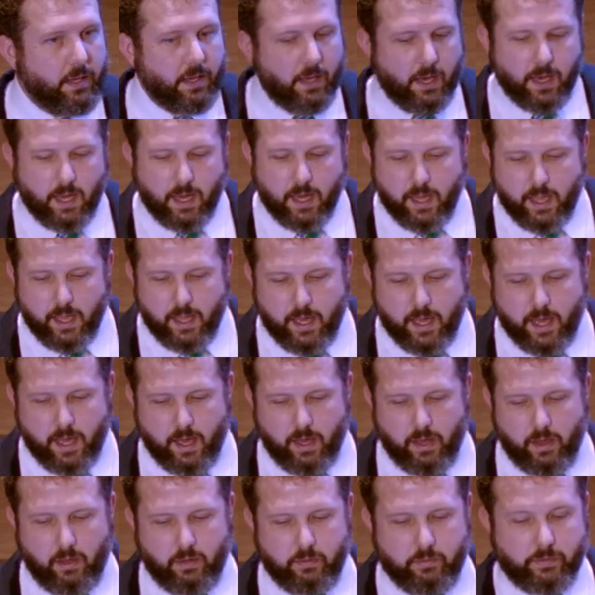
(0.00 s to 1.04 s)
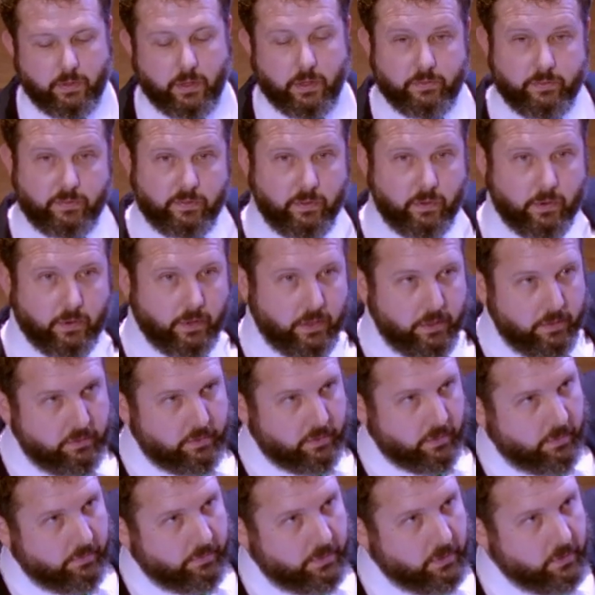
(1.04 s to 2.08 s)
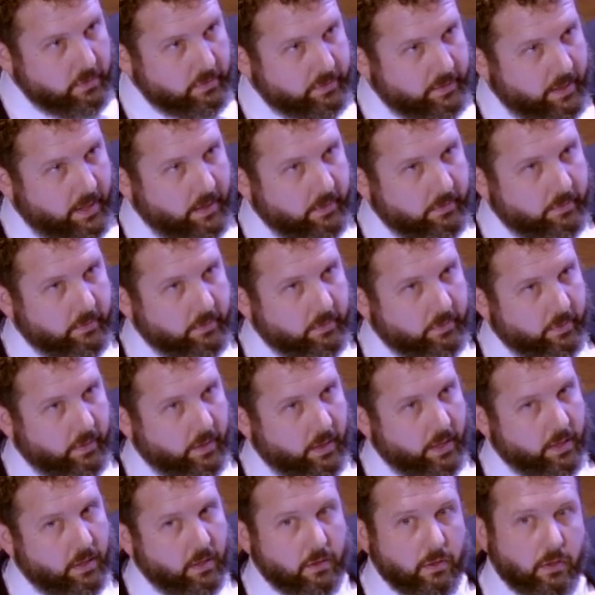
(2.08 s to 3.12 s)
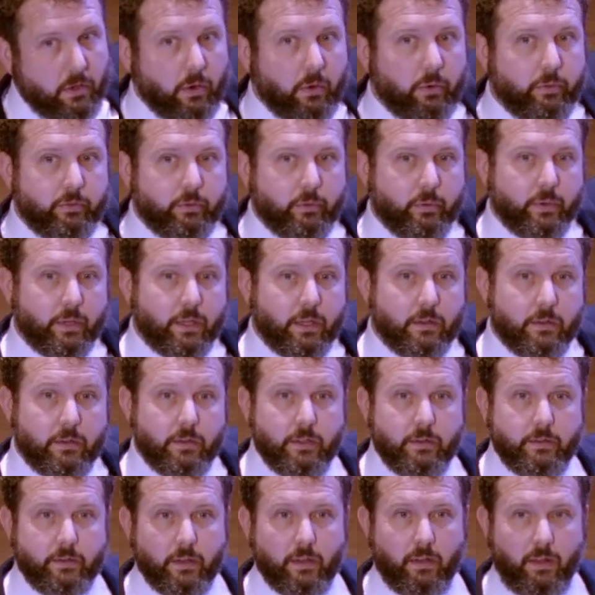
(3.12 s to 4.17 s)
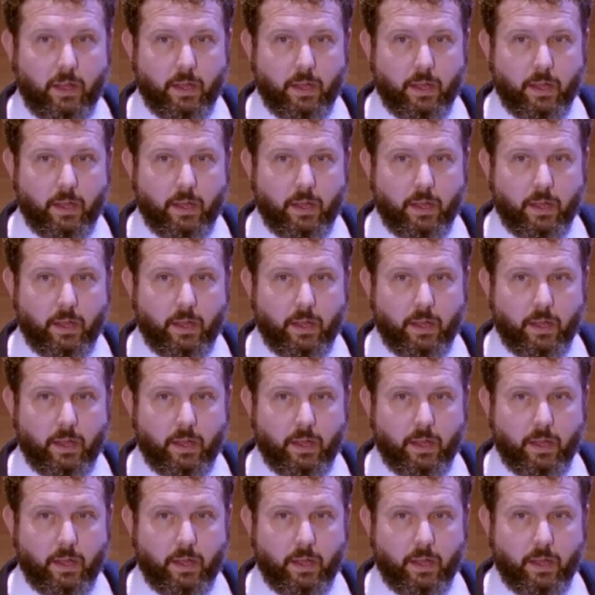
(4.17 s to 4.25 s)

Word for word: I have a series of use cases that I can go through in detail.